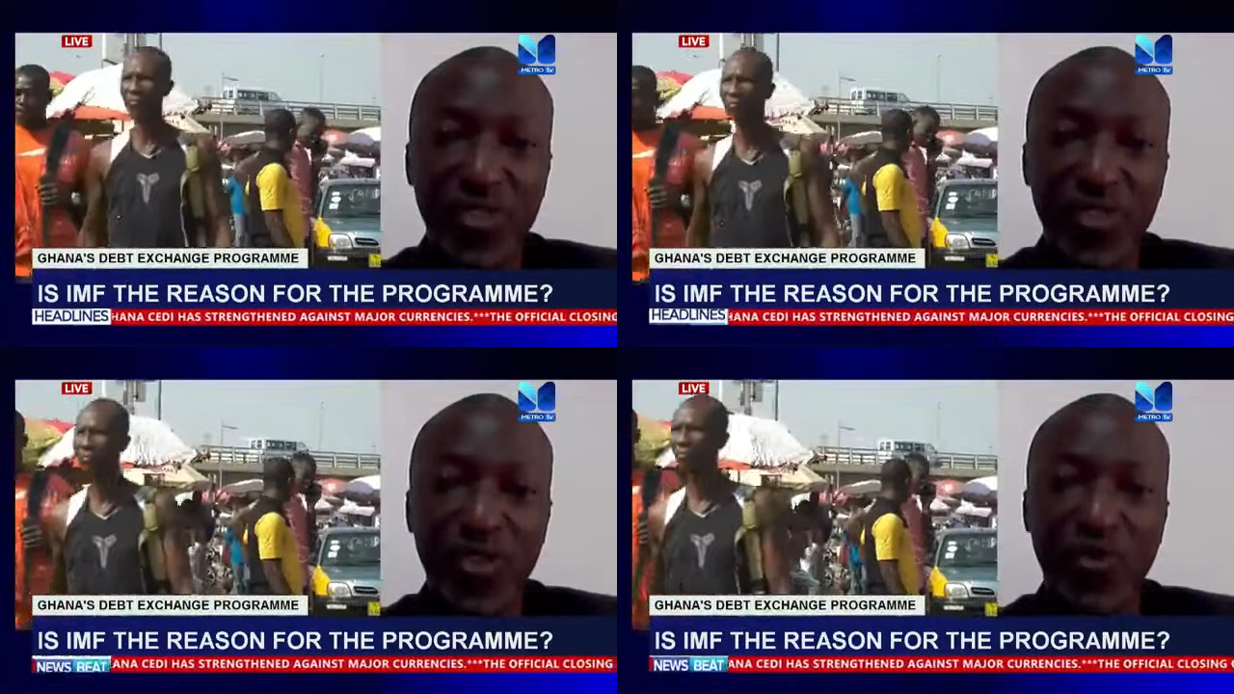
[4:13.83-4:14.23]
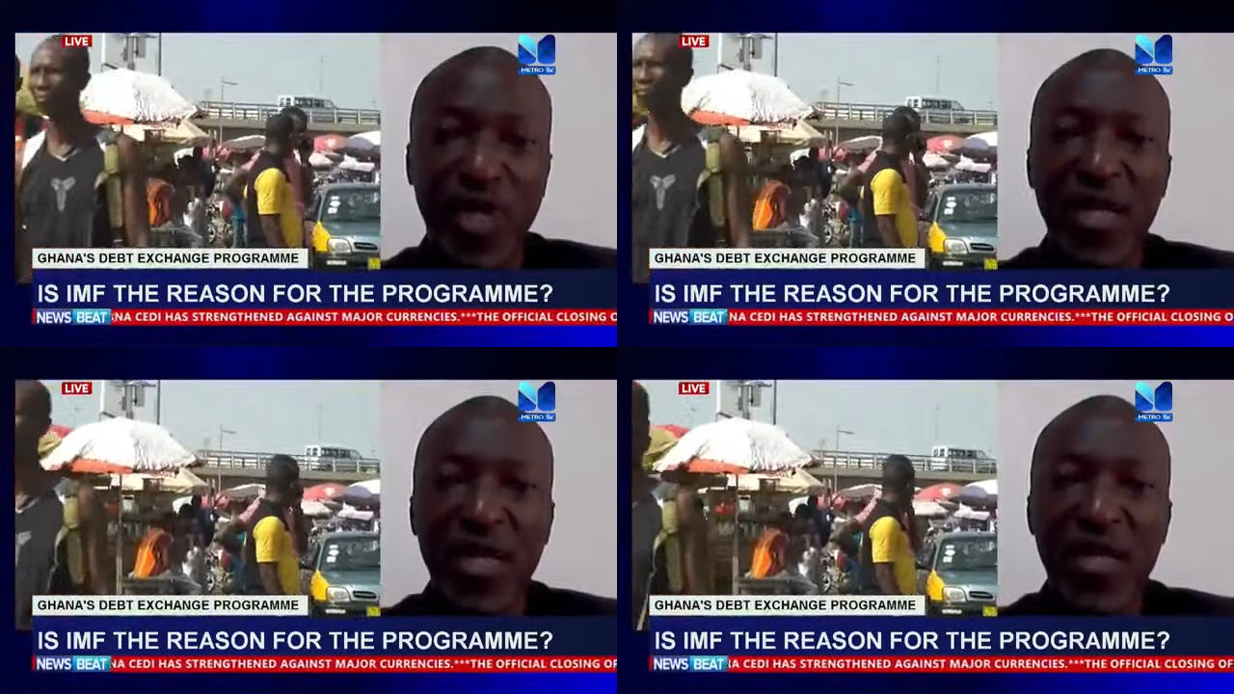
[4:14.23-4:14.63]
ministry
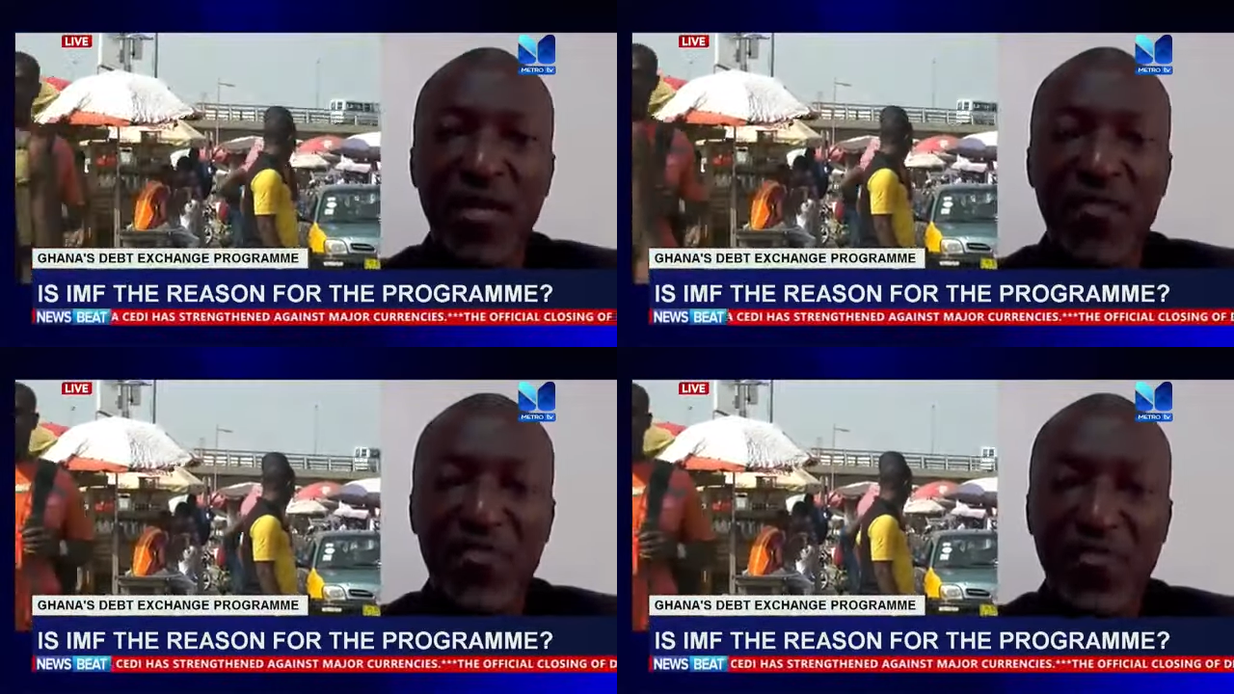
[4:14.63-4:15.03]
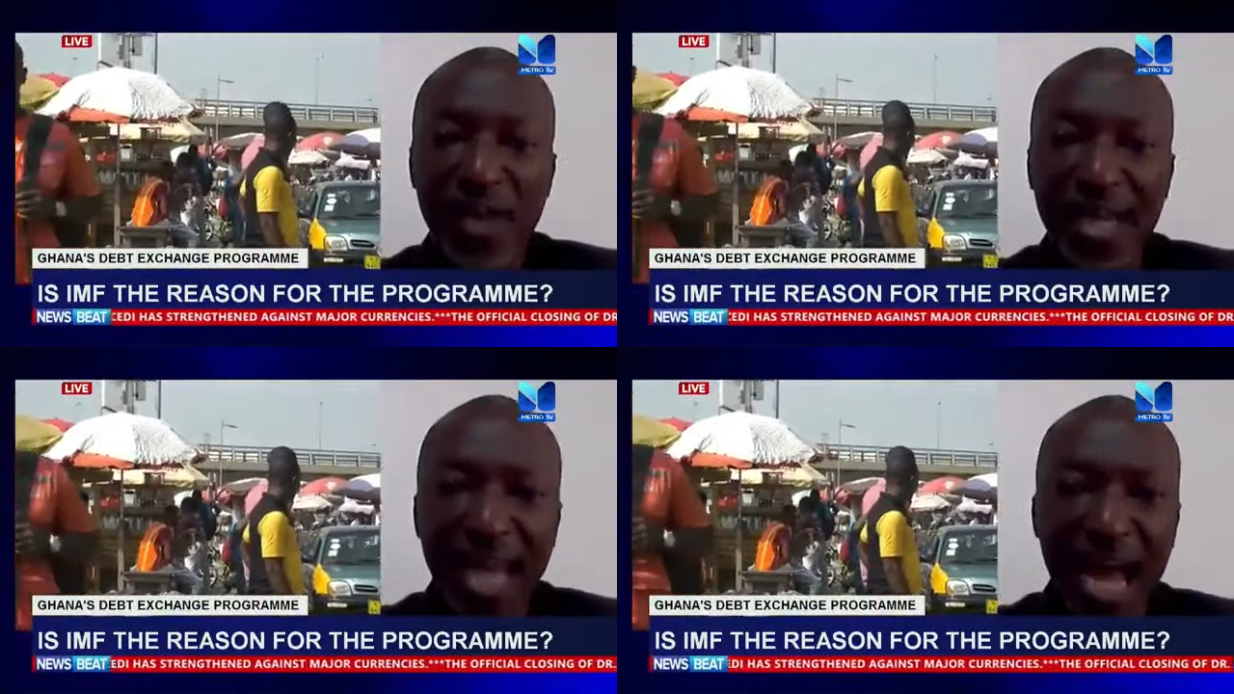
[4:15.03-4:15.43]
is trying to
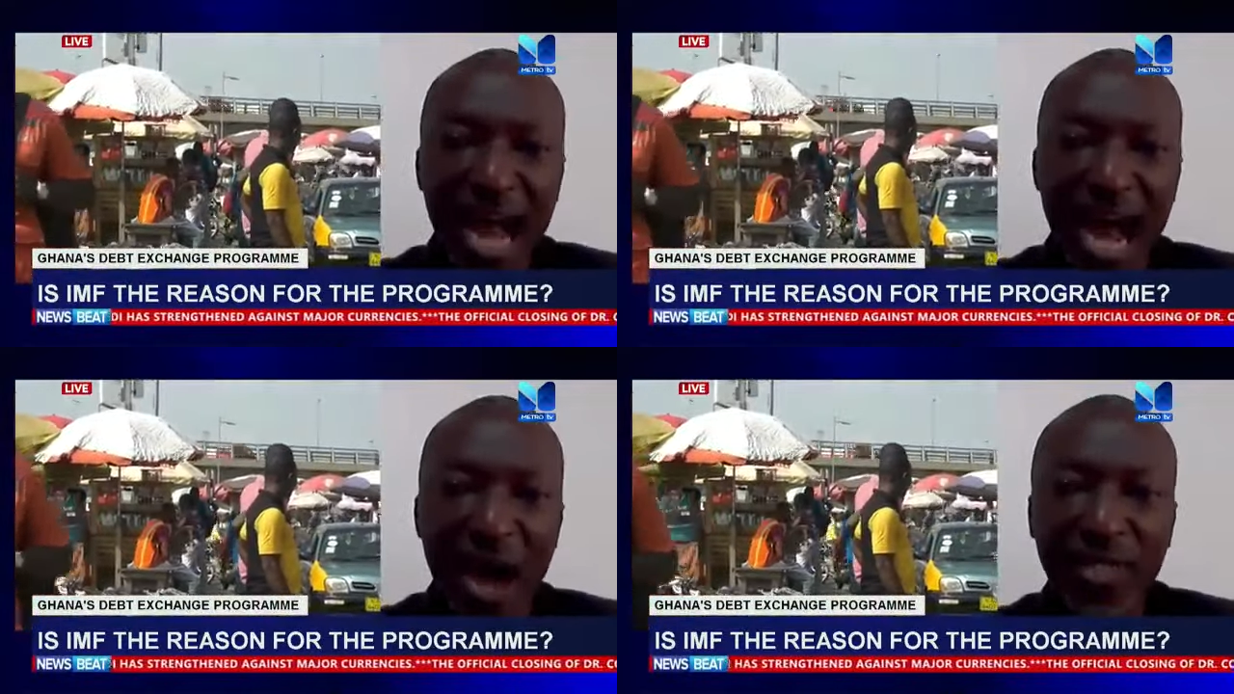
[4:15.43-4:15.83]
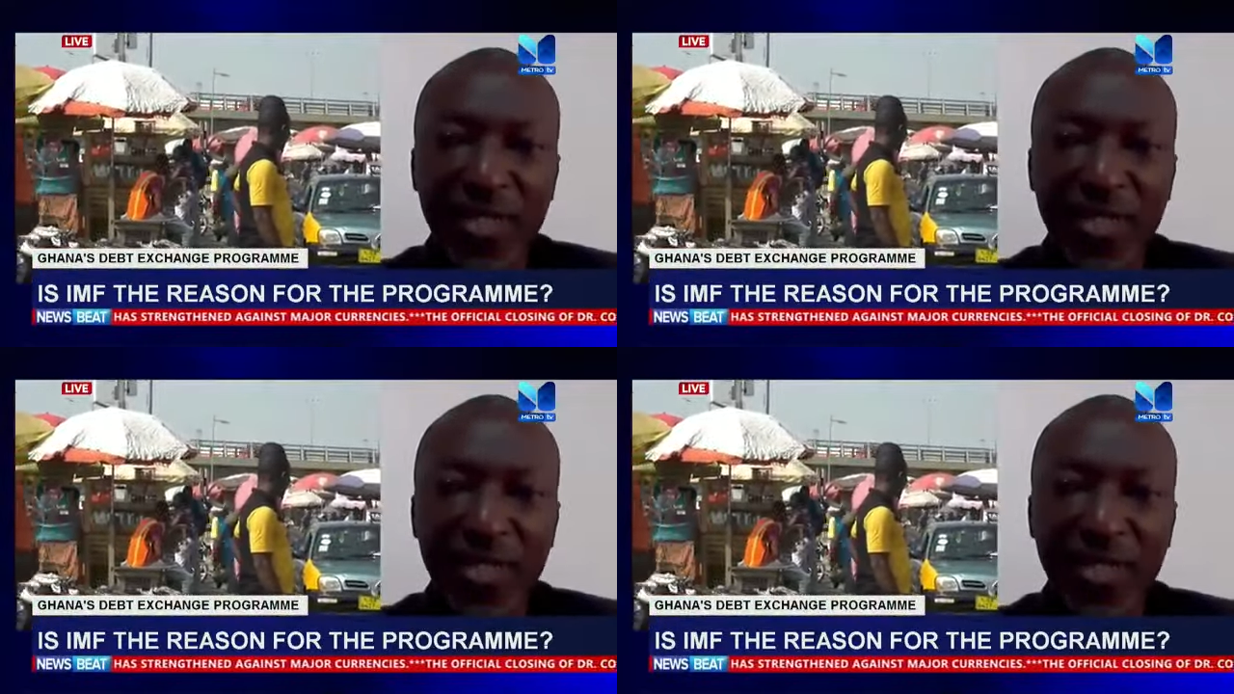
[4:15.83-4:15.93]
find